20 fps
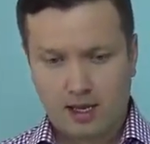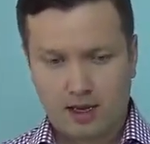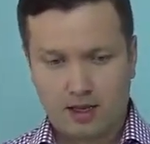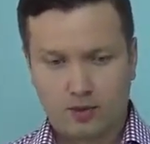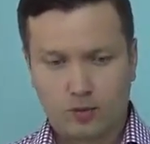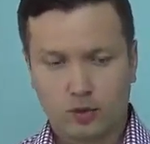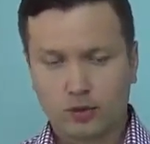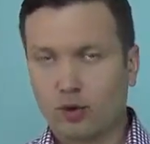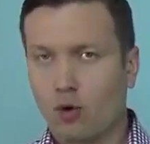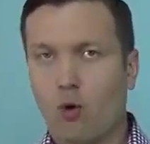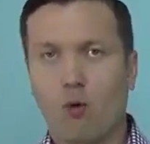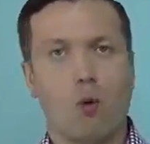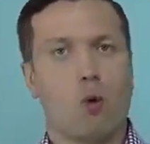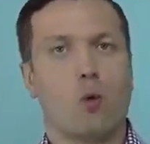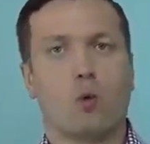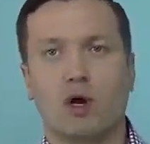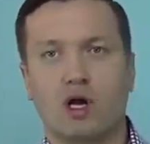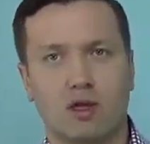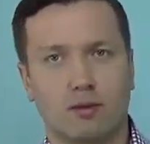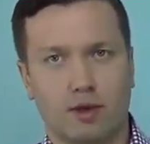it was
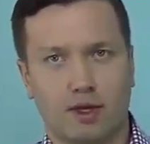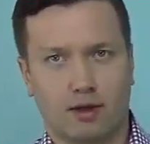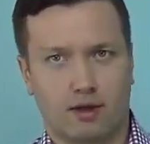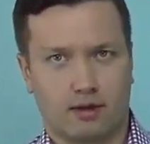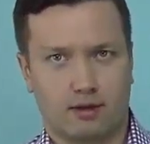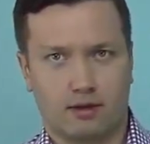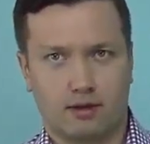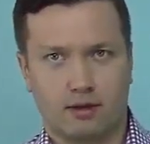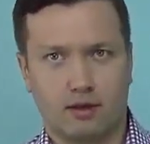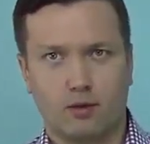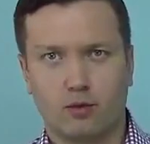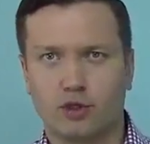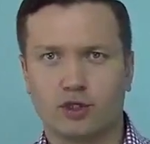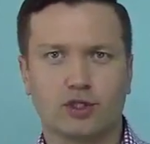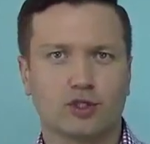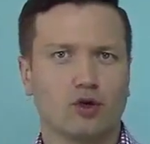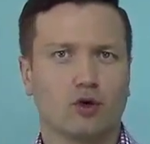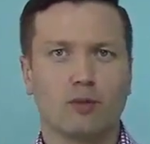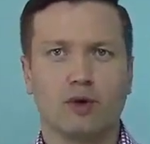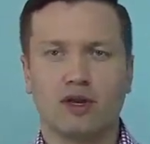overwhelming. There were
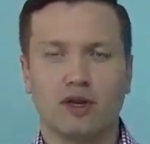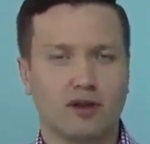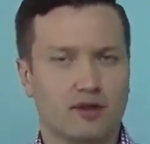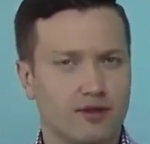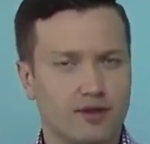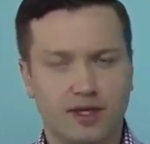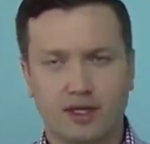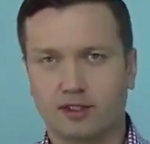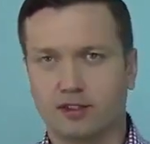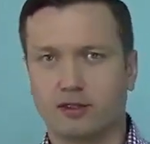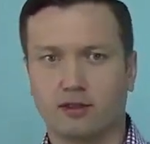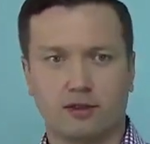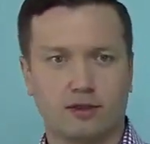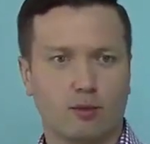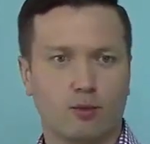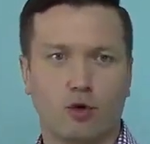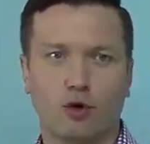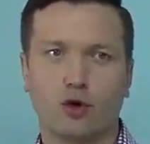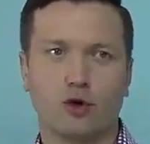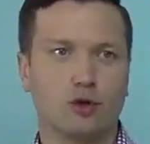so many things. The
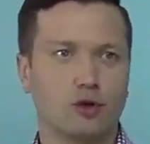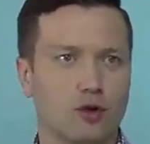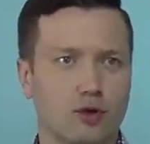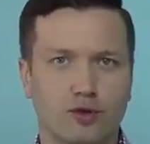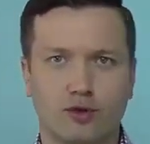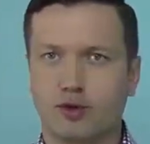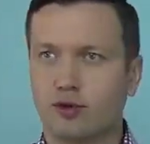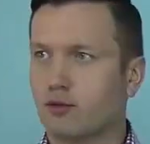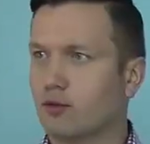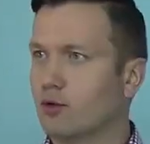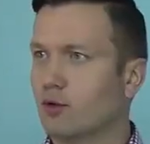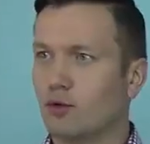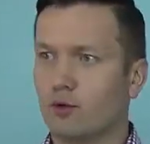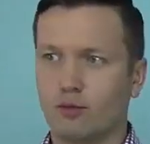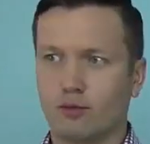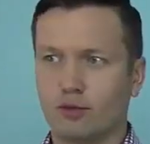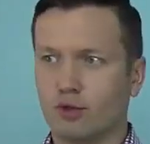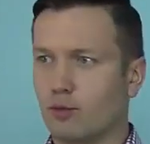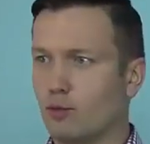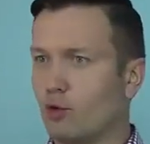more you learn,
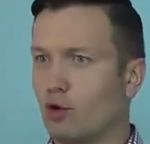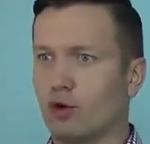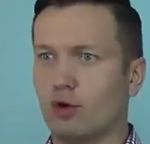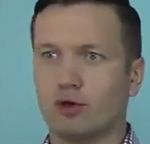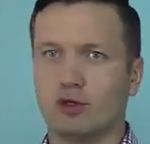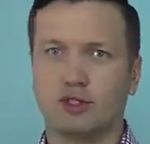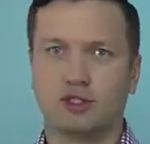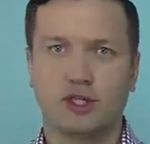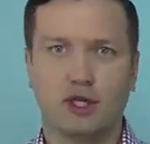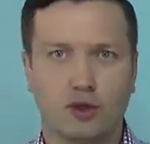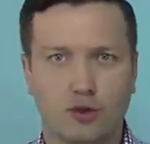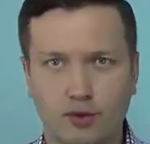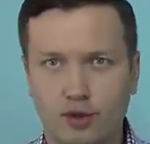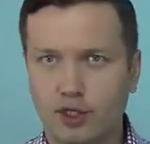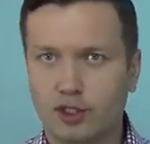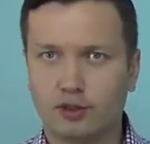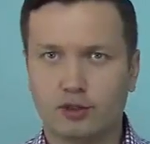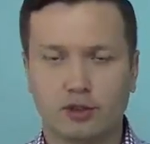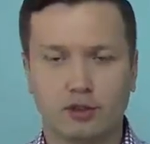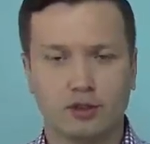the more you understand. You
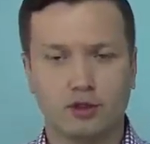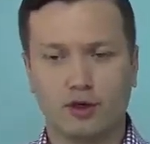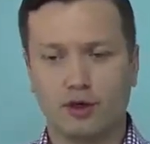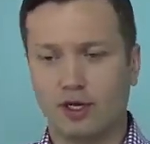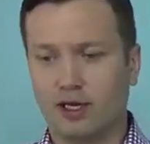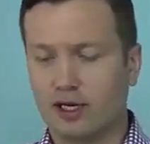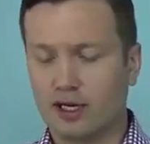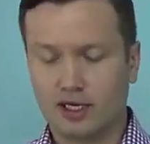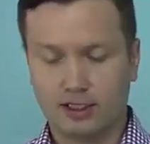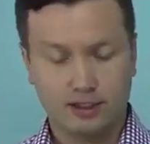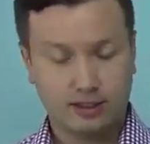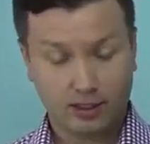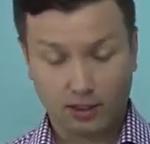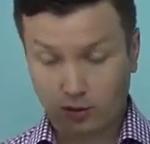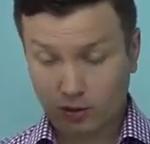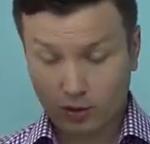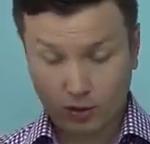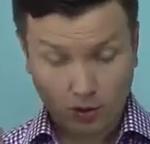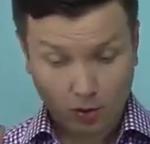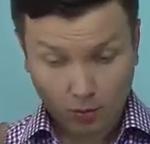need to learn. And I
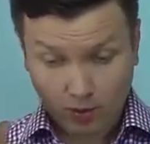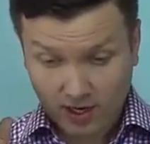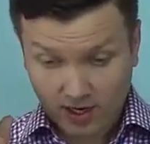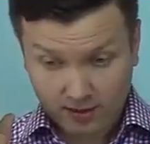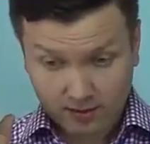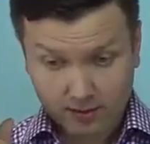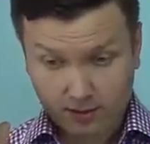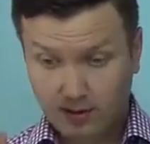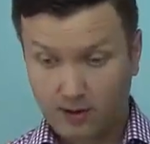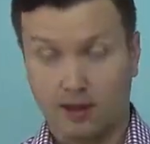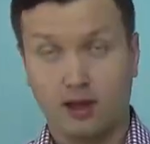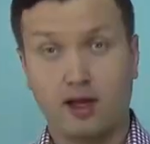said, you know what?